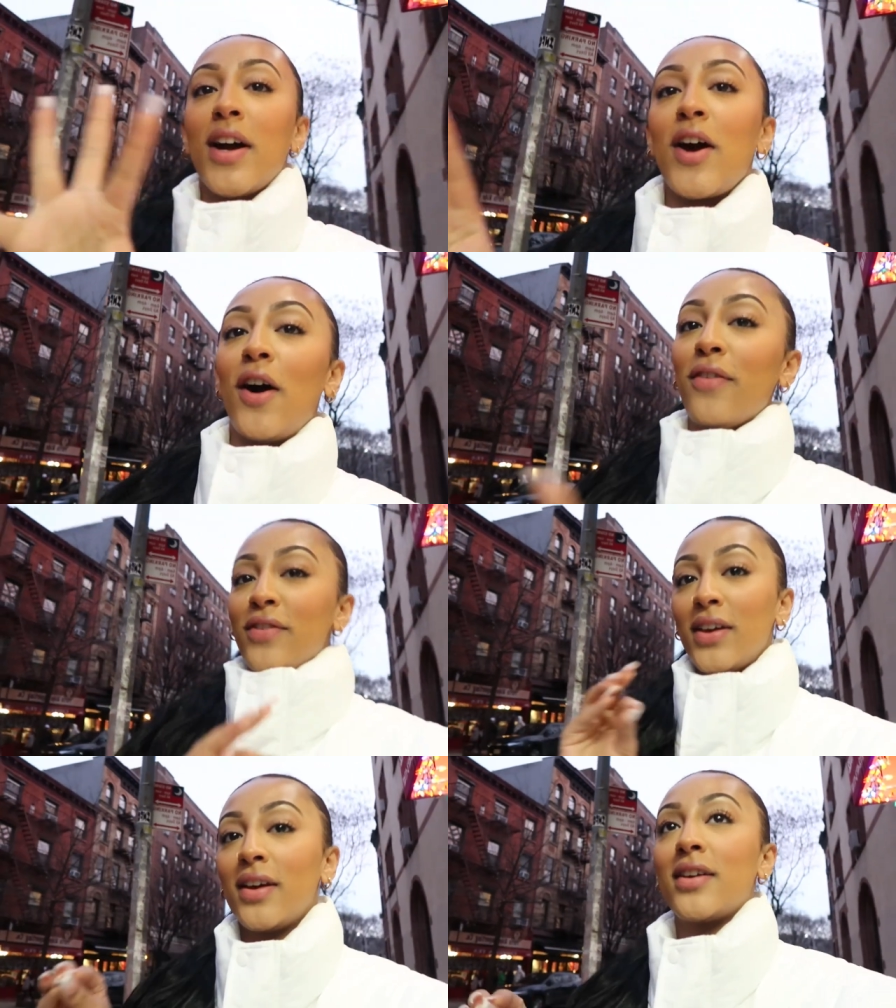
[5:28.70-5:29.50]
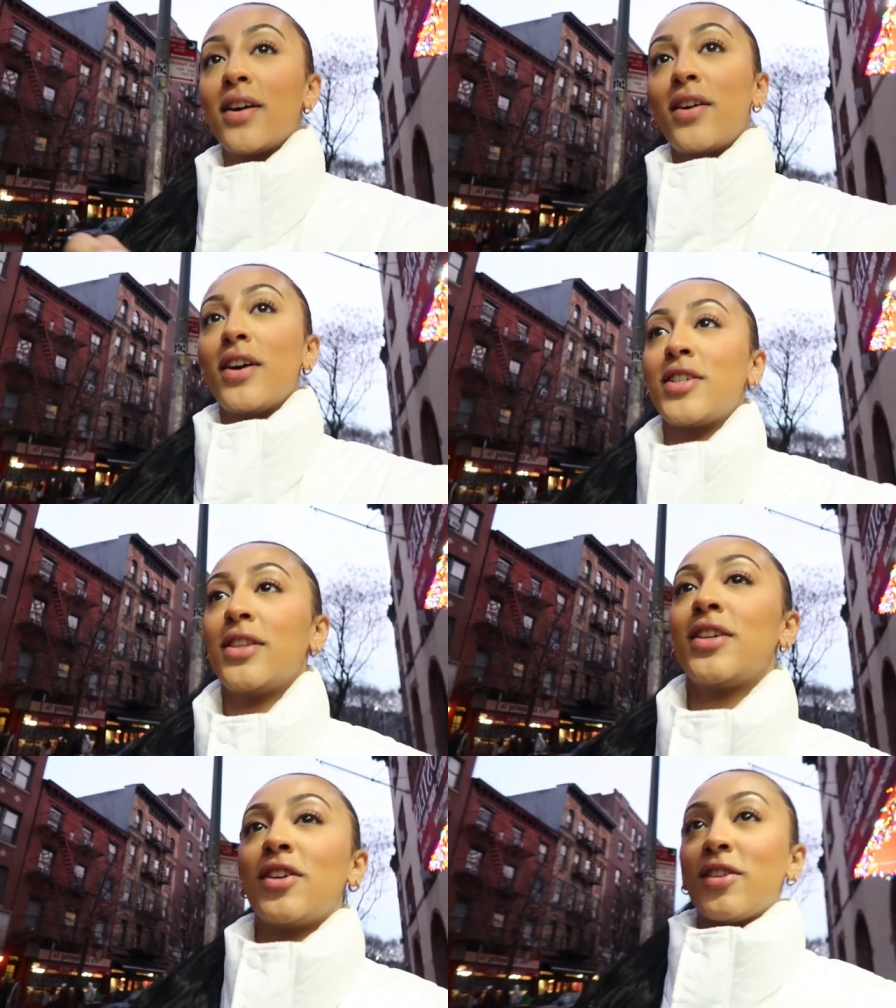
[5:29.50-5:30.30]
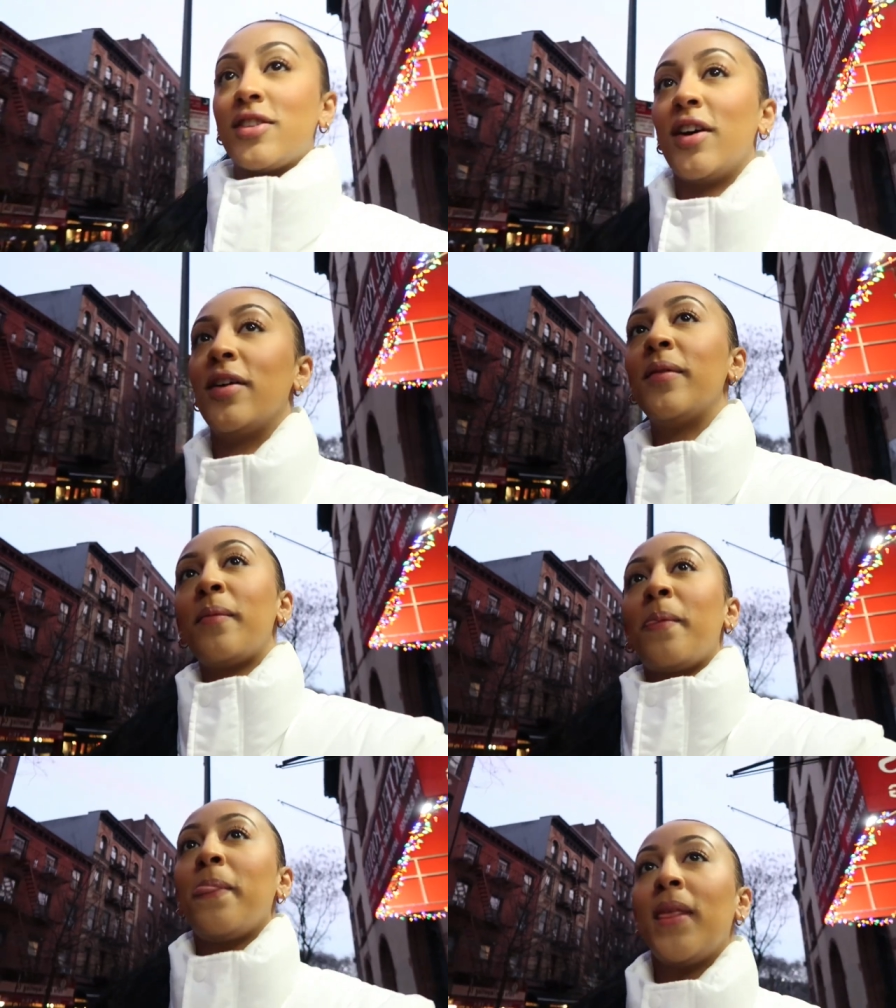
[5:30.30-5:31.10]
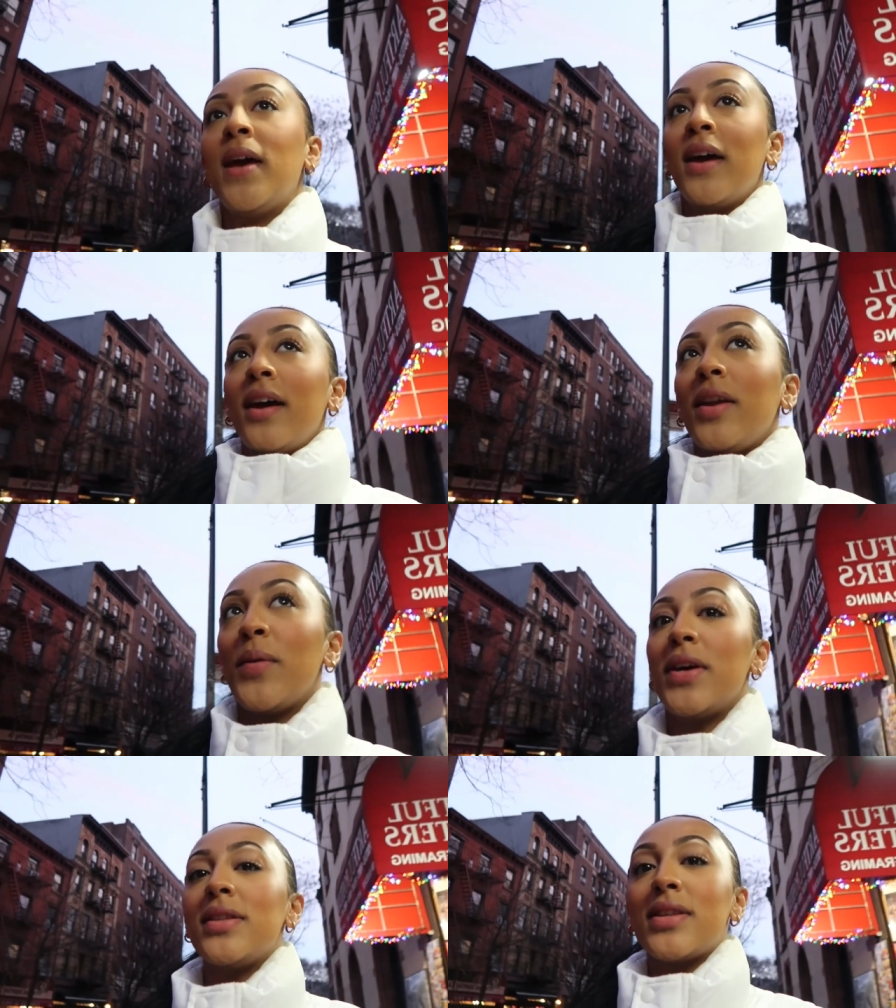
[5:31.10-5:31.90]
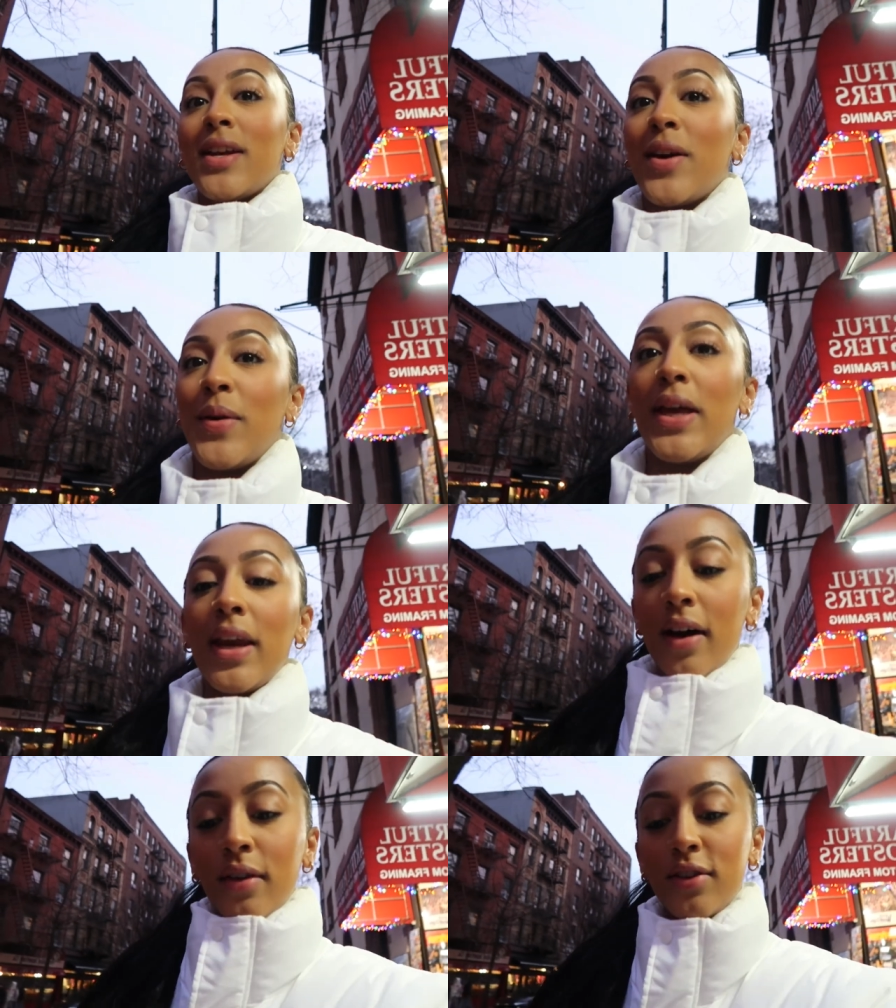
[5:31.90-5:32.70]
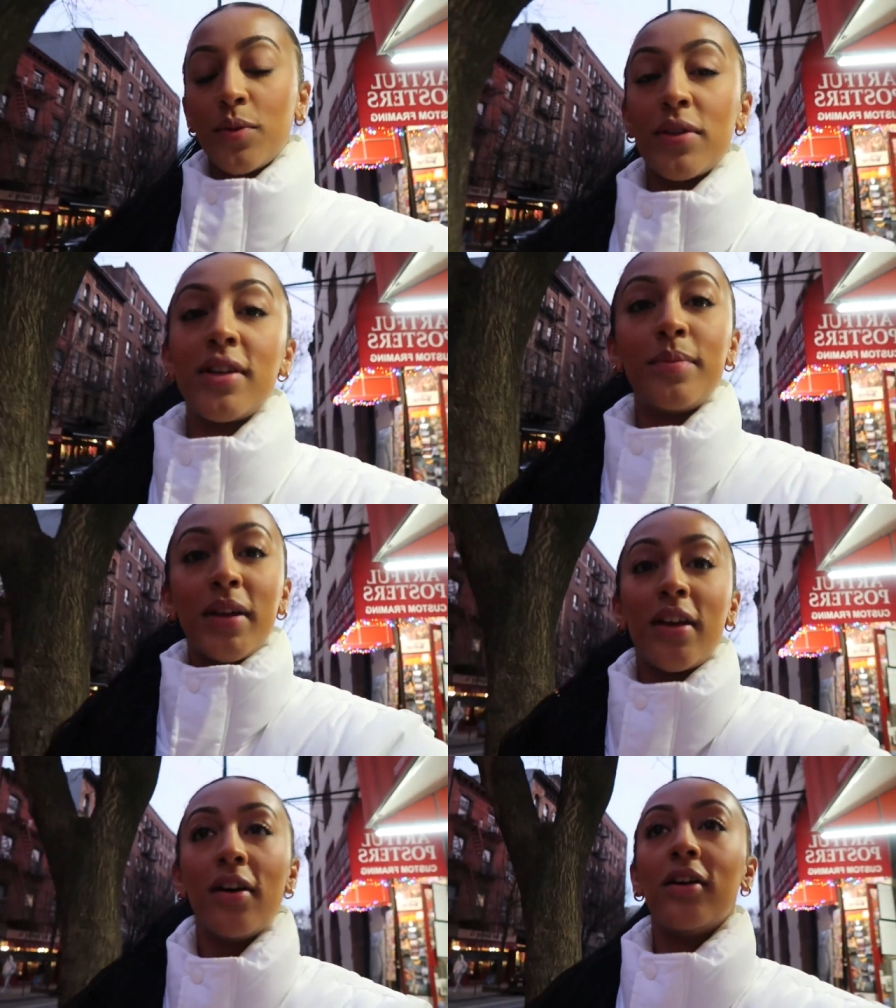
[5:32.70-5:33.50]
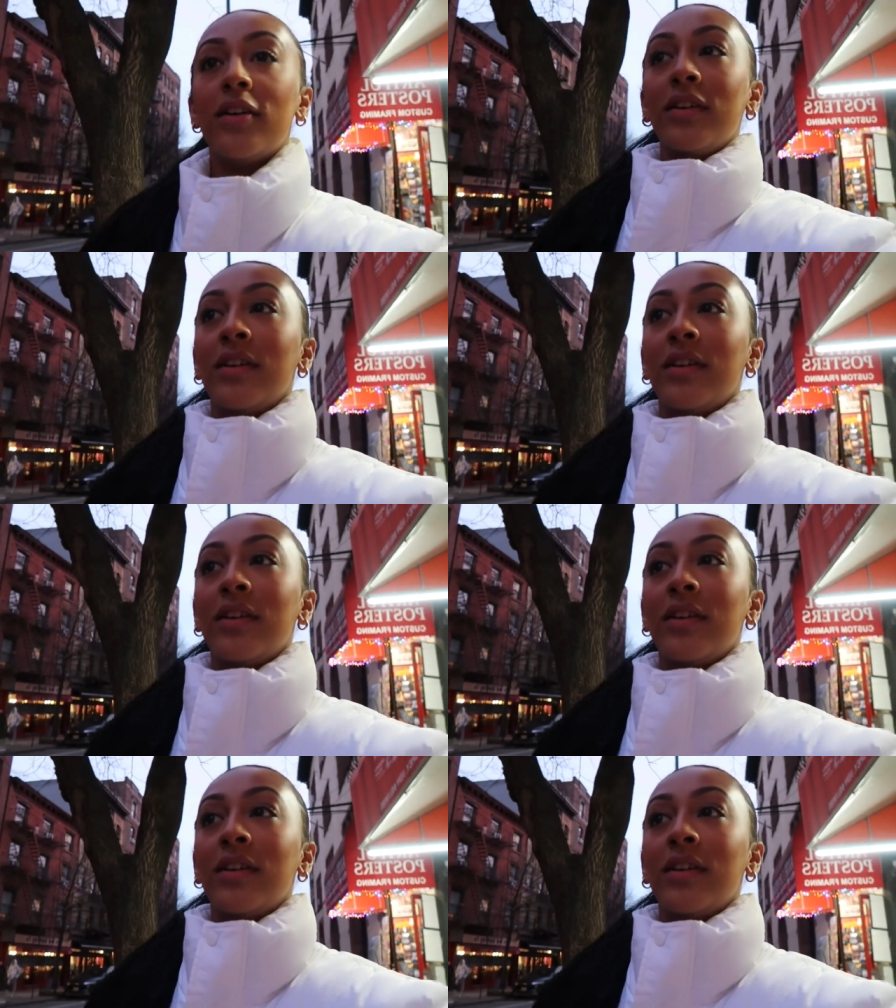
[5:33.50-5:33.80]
coffee concoction that y'all saw. Anyways, gonna go eat now. Just wanted to update y'all.